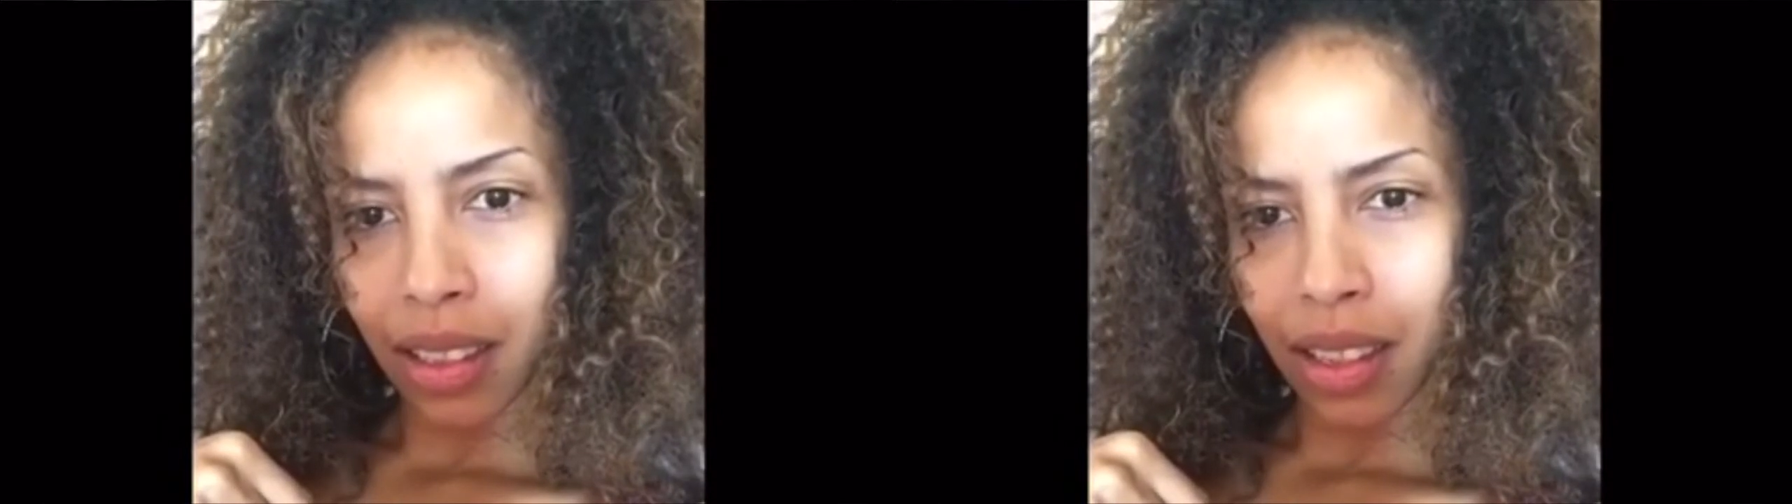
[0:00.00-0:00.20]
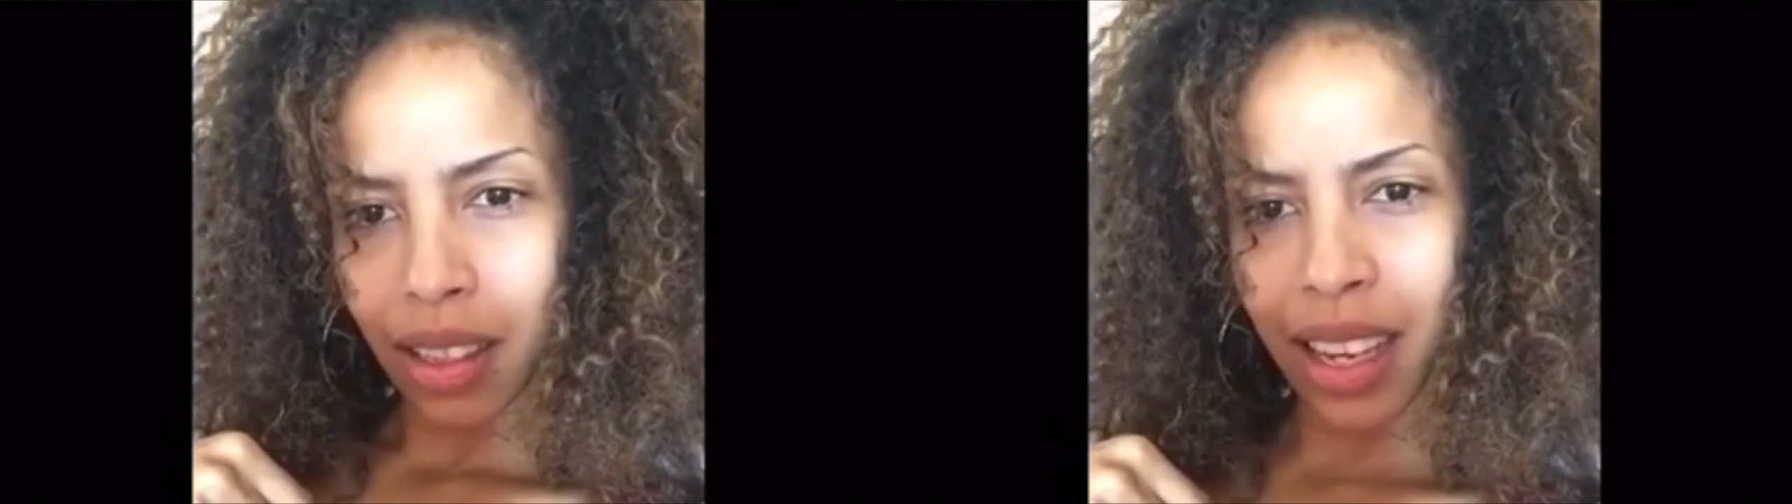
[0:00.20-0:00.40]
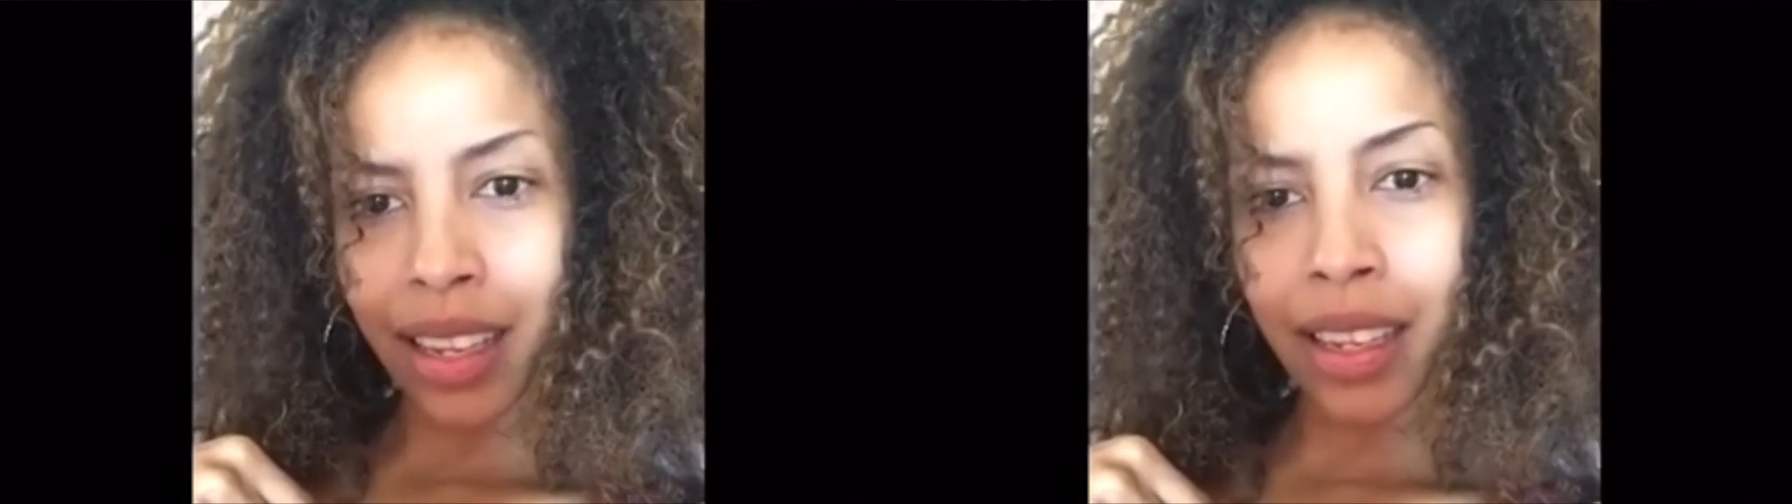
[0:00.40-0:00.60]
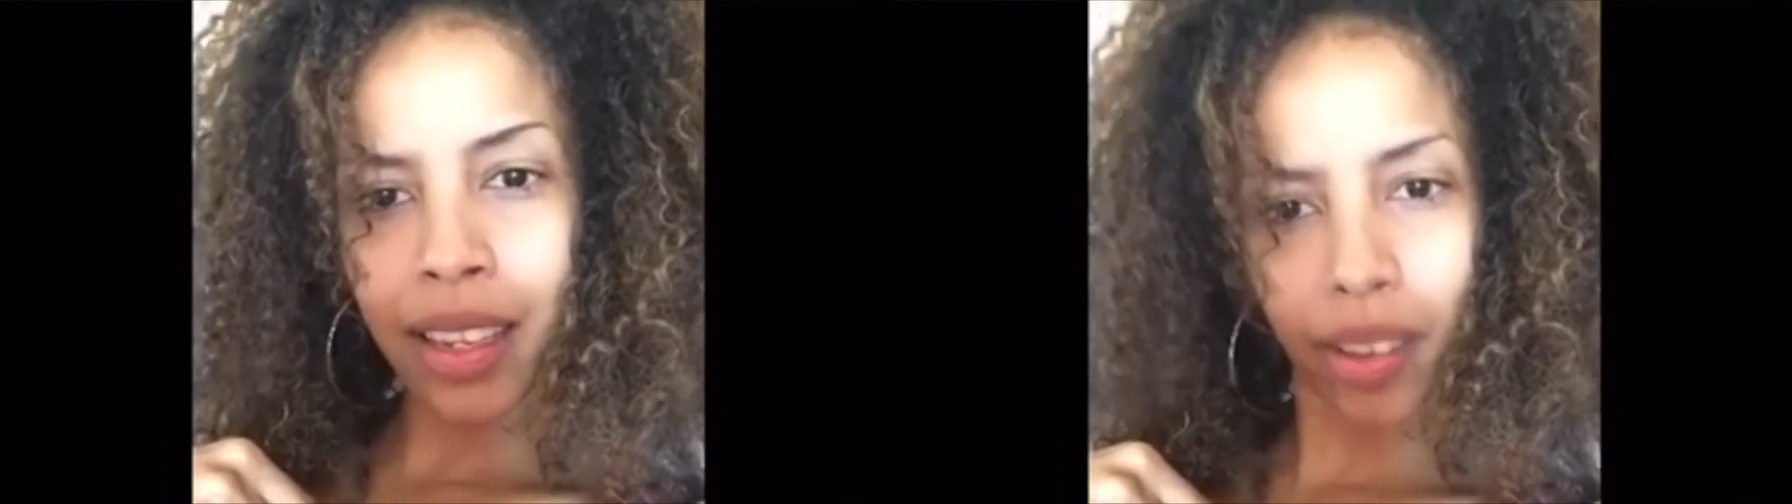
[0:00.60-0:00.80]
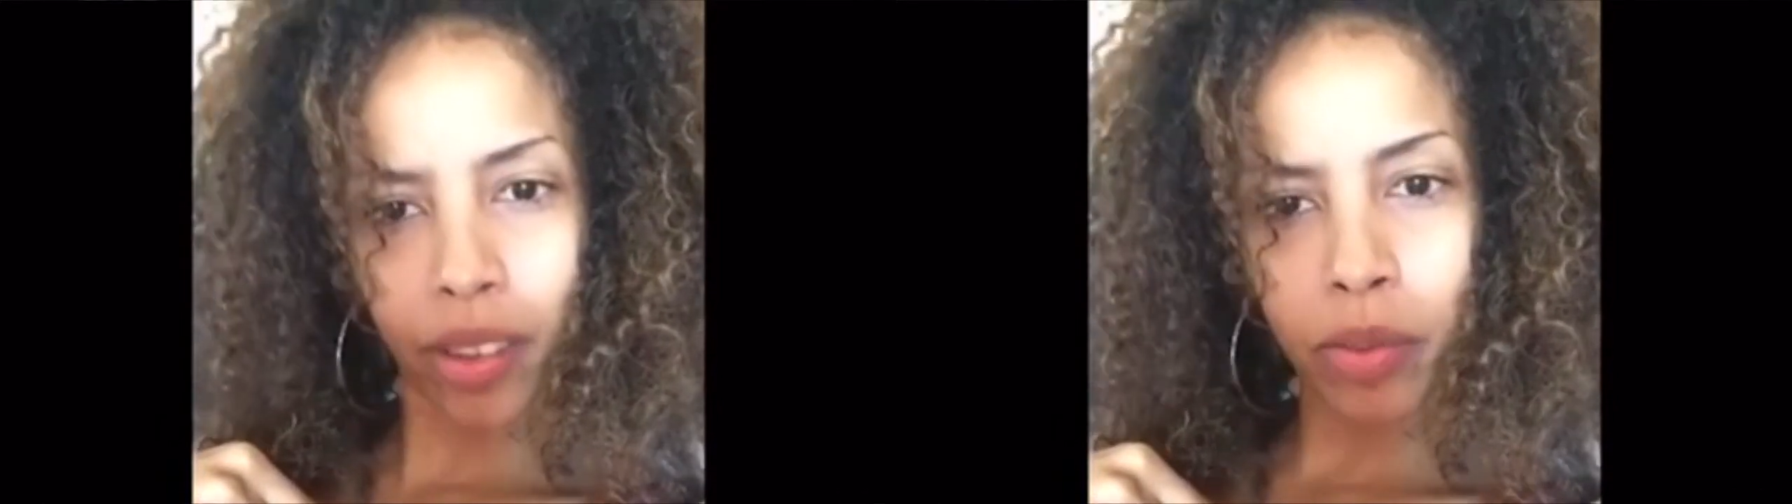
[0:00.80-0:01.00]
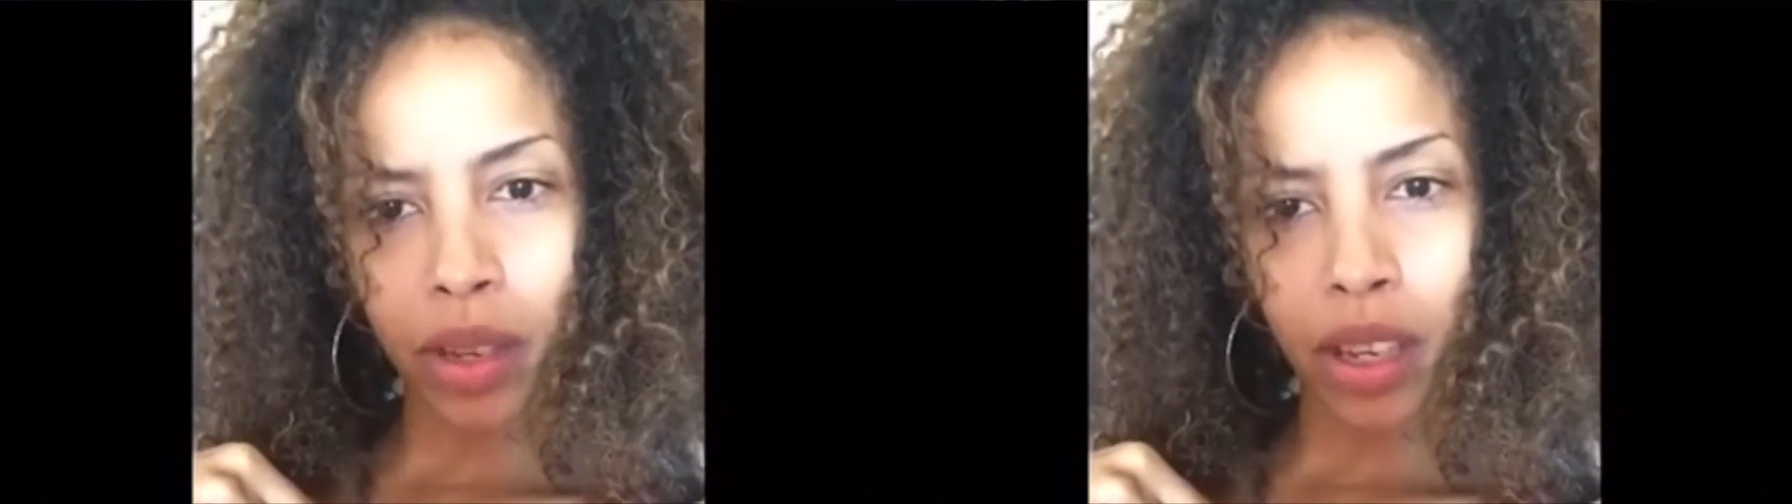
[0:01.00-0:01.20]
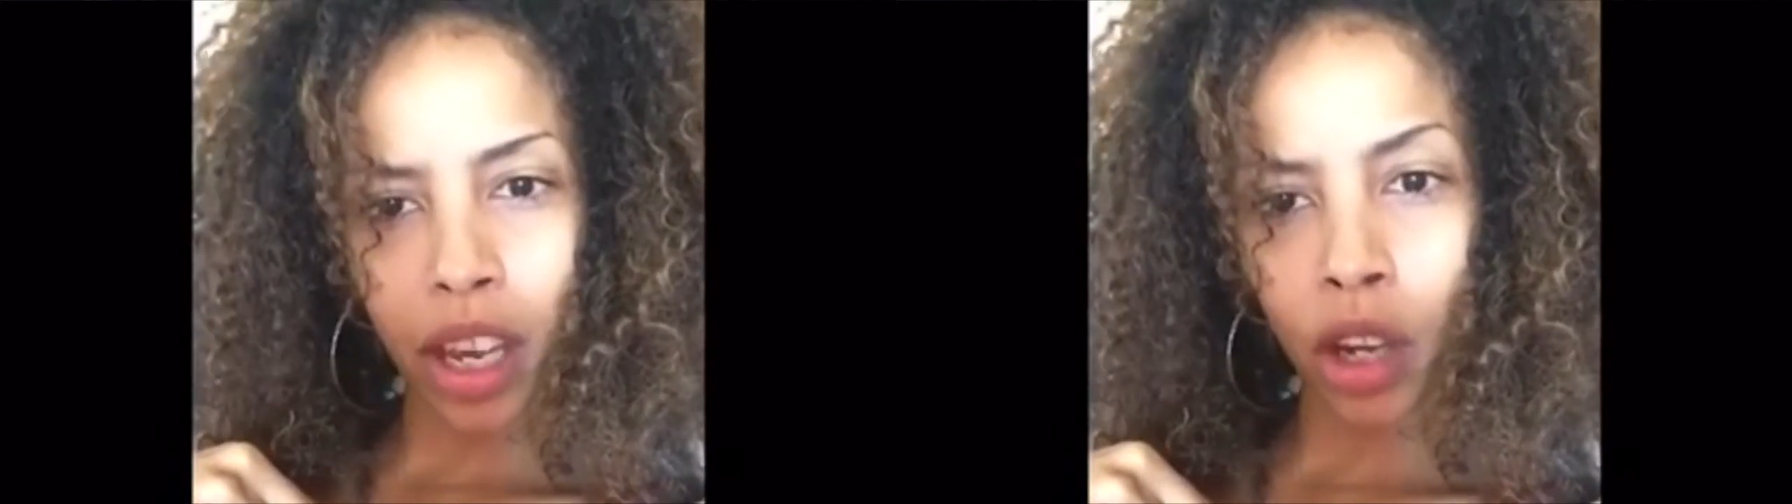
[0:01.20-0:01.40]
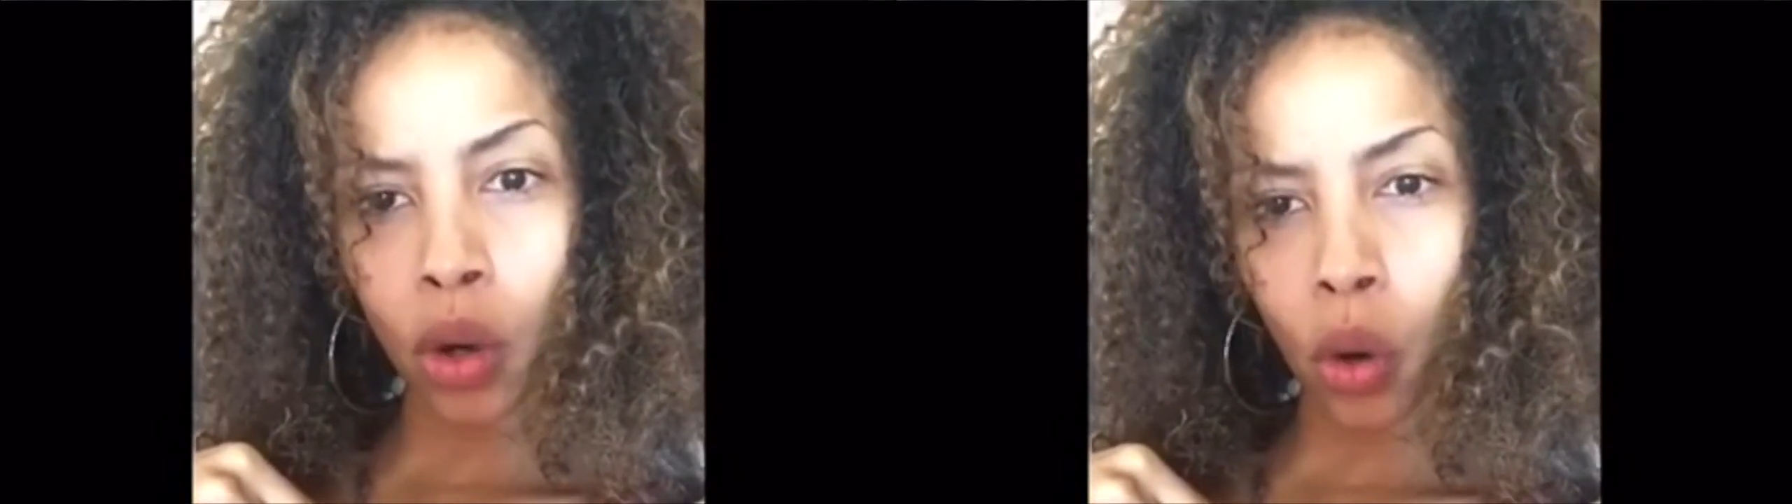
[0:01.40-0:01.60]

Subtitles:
They killed me in